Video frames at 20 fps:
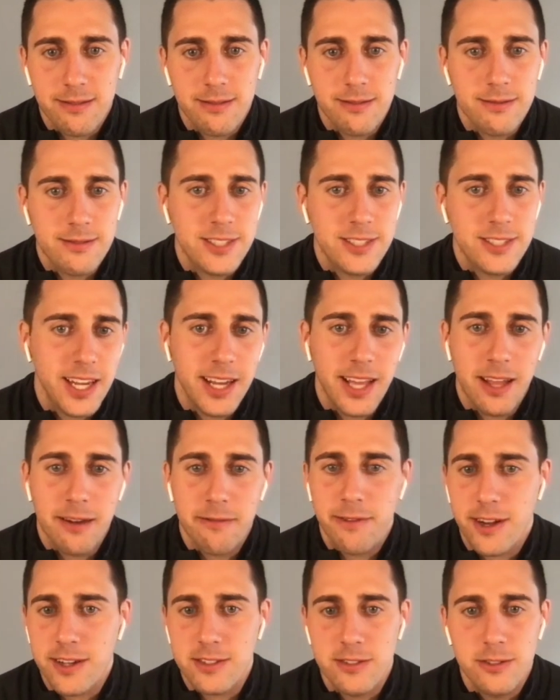
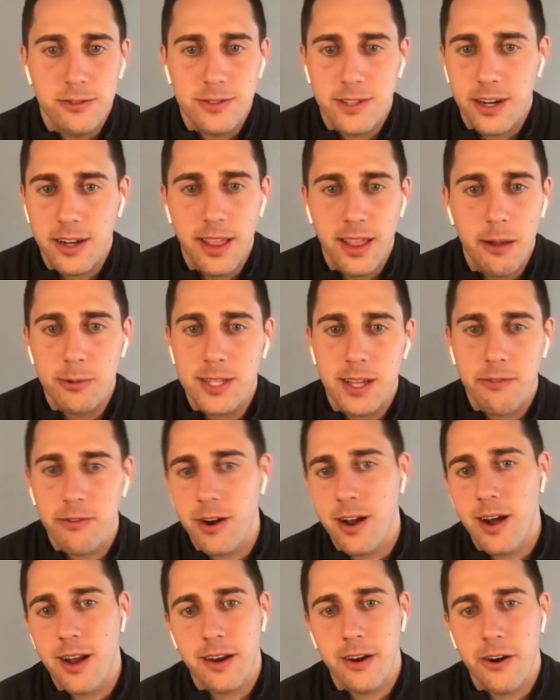CNN, Fox News, none of that was
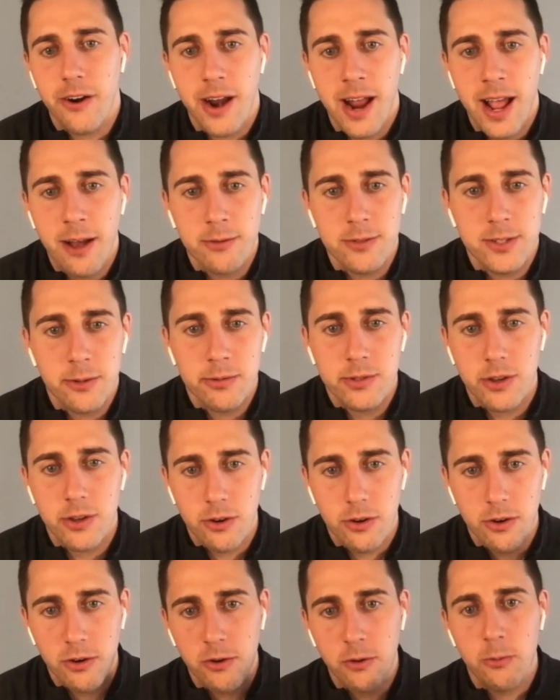ever on in our house. It was
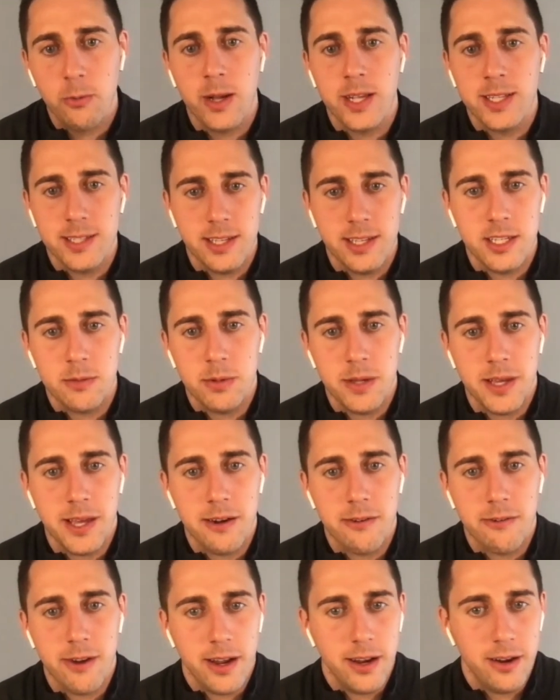always
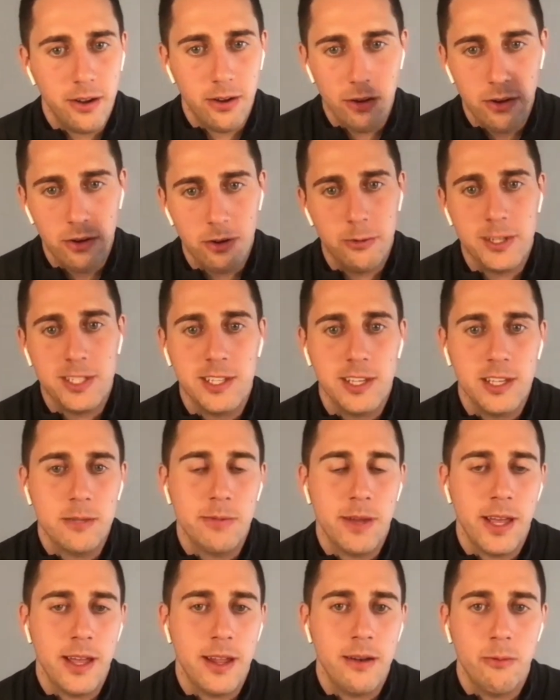ESPN, right? Always
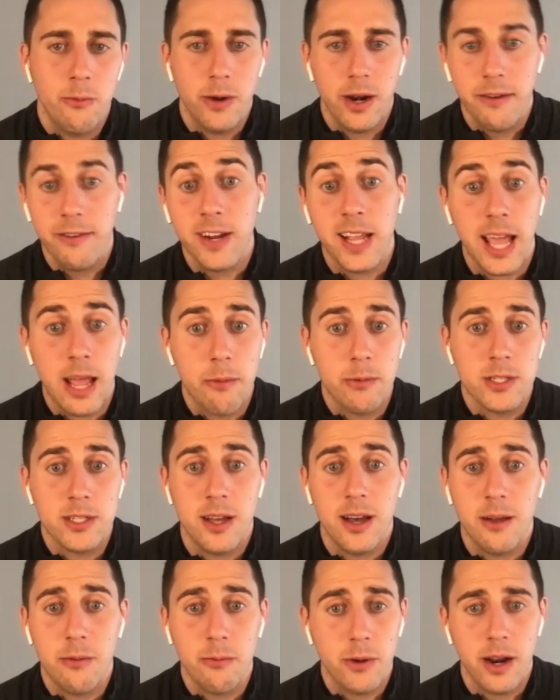ESPN, whatever game was
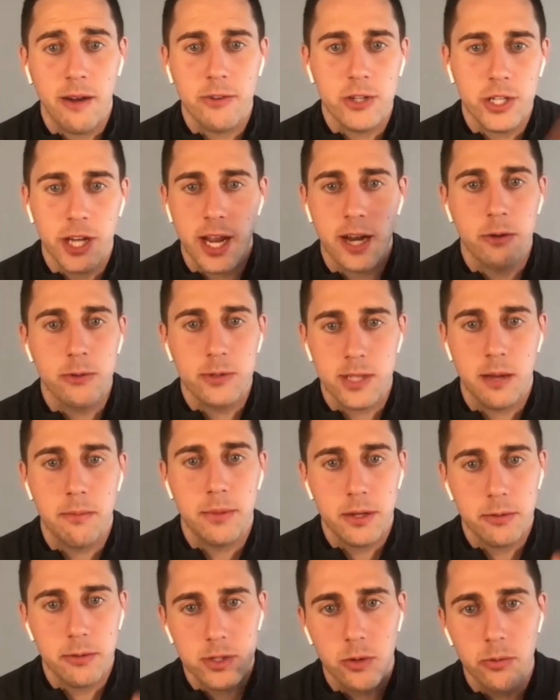on, whatever channel was on,
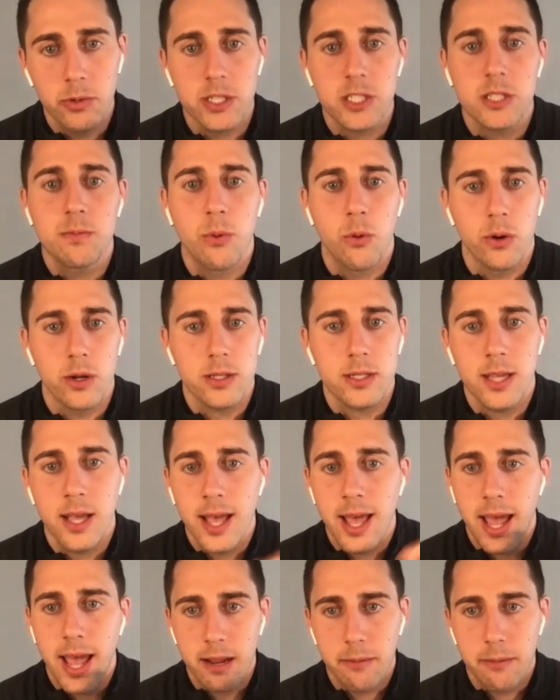but it was always sports.
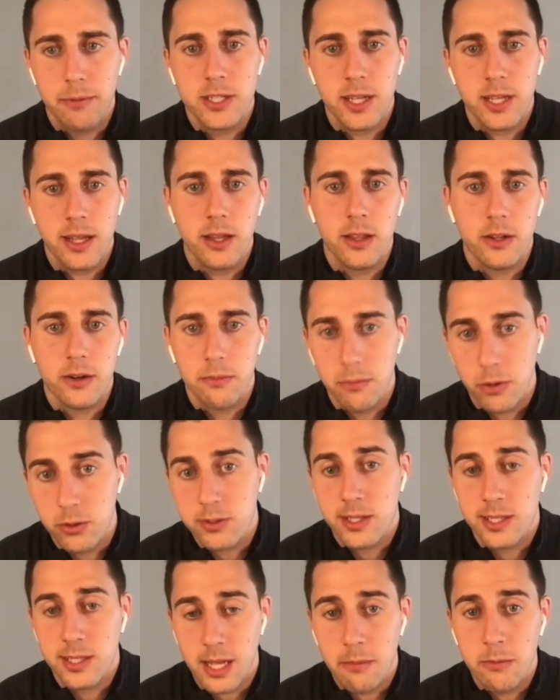And in particular,
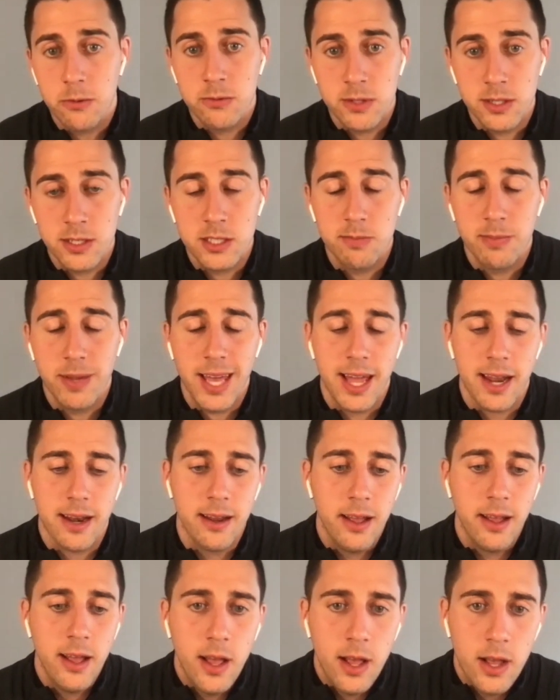most of the time it was ESPN.